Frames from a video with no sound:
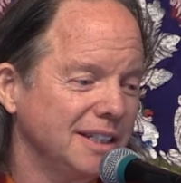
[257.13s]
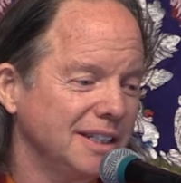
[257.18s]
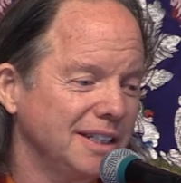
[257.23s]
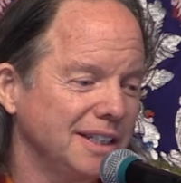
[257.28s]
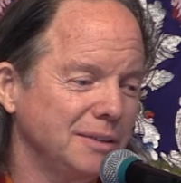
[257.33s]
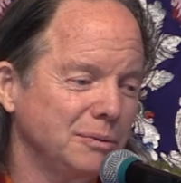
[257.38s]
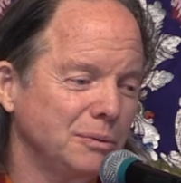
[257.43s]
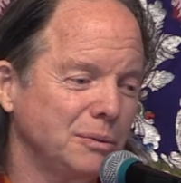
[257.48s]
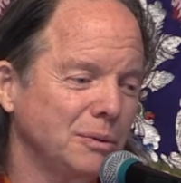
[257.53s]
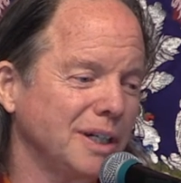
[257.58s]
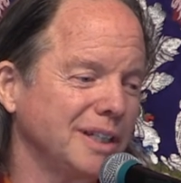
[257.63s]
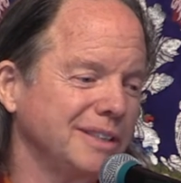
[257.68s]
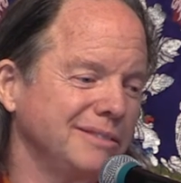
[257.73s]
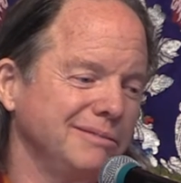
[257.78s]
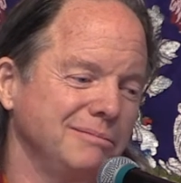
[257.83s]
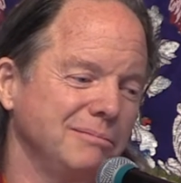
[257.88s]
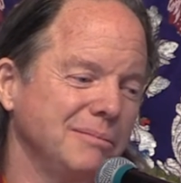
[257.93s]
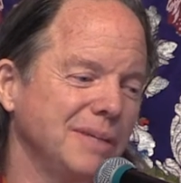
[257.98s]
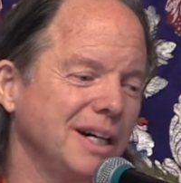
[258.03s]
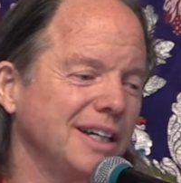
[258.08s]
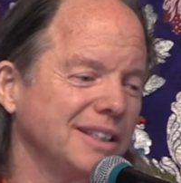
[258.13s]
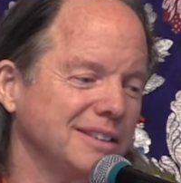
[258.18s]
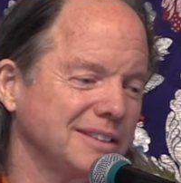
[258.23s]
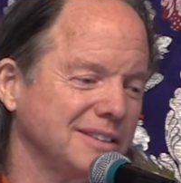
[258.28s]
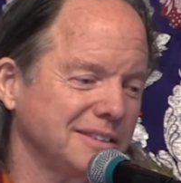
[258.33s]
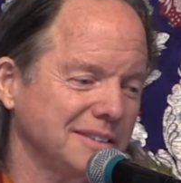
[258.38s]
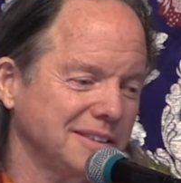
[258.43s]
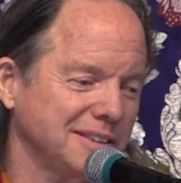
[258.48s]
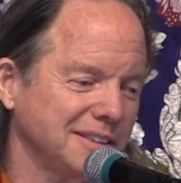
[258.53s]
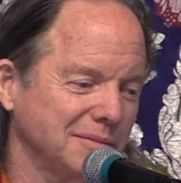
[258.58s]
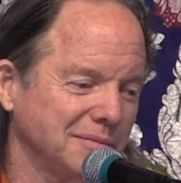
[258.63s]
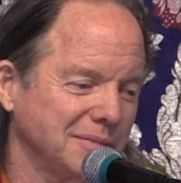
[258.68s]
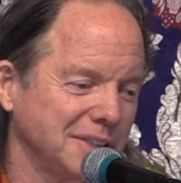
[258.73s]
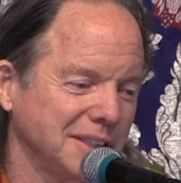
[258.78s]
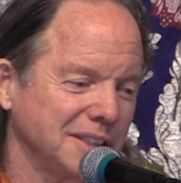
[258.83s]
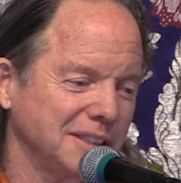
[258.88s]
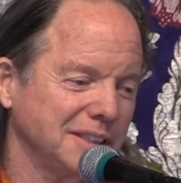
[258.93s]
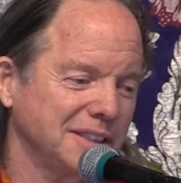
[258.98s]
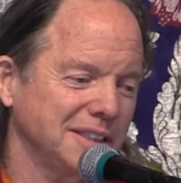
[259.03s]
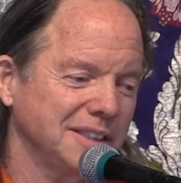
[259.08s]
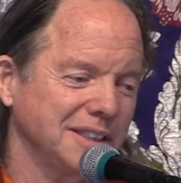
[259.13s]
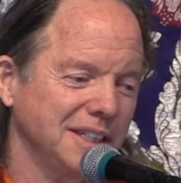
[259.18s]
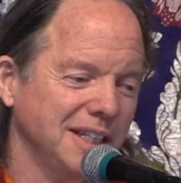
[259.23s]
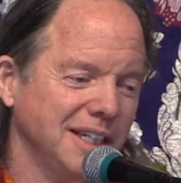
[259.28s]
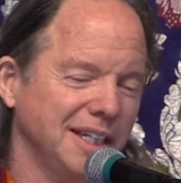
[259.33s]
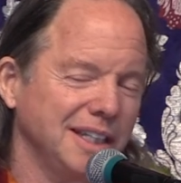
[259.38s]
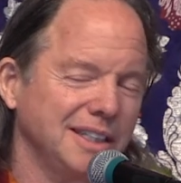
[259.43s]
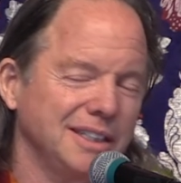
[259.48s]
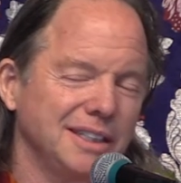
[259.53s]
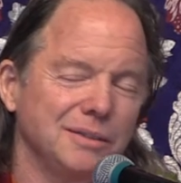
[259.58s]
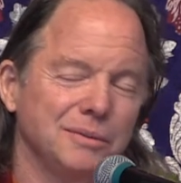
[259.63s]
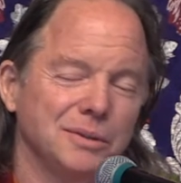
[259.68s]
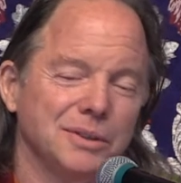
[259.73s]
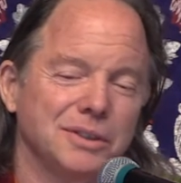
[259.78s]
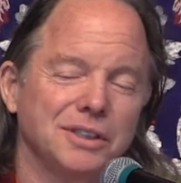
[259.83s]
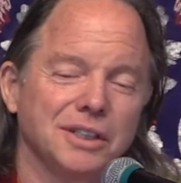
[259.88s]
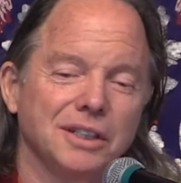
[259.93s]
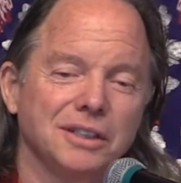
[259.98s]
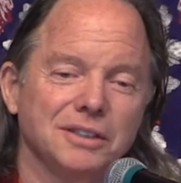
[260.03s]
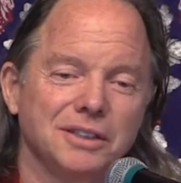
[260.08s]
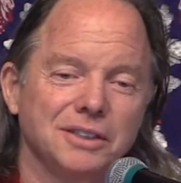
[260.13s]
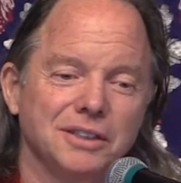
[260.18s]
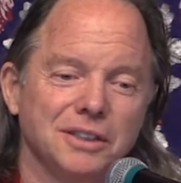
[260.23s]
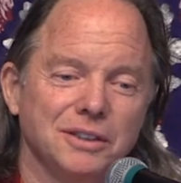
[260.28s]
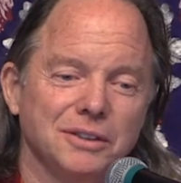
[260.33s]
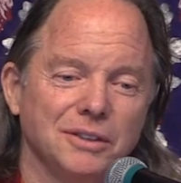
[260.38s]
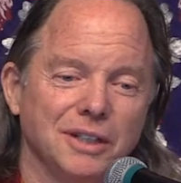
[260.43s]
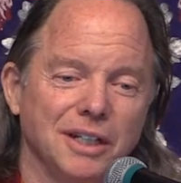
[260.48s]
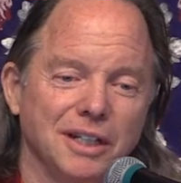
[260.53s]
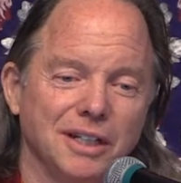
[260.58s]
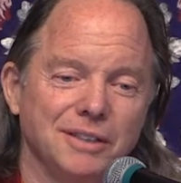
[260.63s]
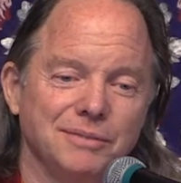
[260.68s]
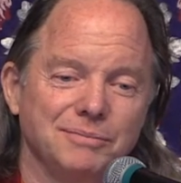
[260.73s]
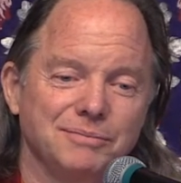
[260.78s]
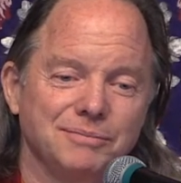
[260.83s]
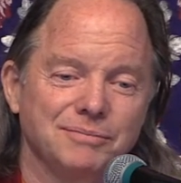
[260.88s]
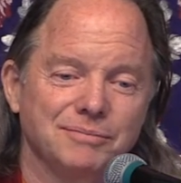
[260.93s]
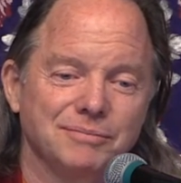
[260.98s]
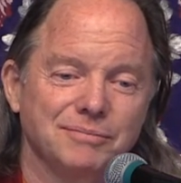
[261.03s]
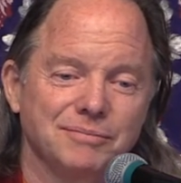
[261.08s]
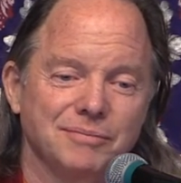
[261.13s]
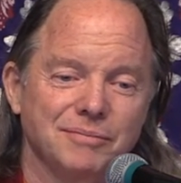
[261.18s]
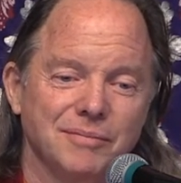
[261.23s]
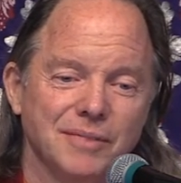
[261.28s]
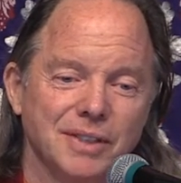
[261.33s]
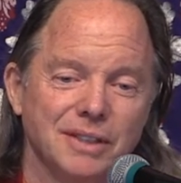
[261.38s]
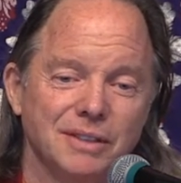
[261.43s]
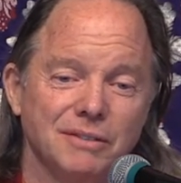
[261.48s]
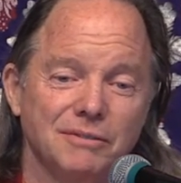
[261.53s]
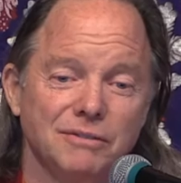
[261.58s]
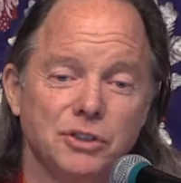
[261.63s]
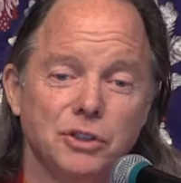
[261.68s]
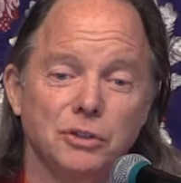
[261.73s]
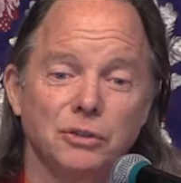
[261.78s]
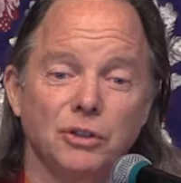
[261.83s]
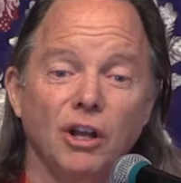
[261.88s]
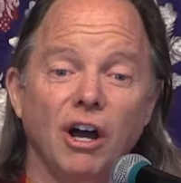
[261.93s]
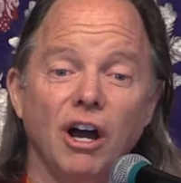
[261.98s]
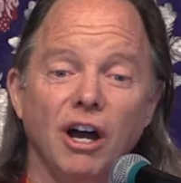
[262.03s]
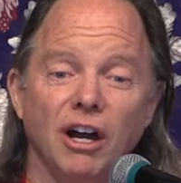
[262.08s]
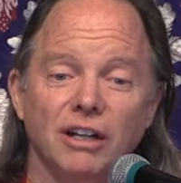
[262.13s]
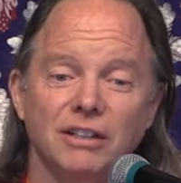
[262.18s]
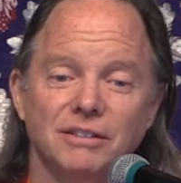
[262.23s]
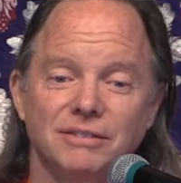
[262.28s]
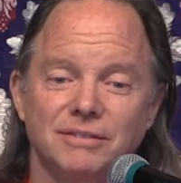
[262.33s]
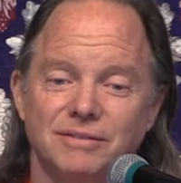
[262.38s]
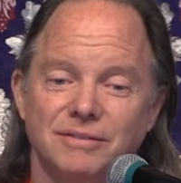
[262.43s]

in one month or something. And it was also uh, too long.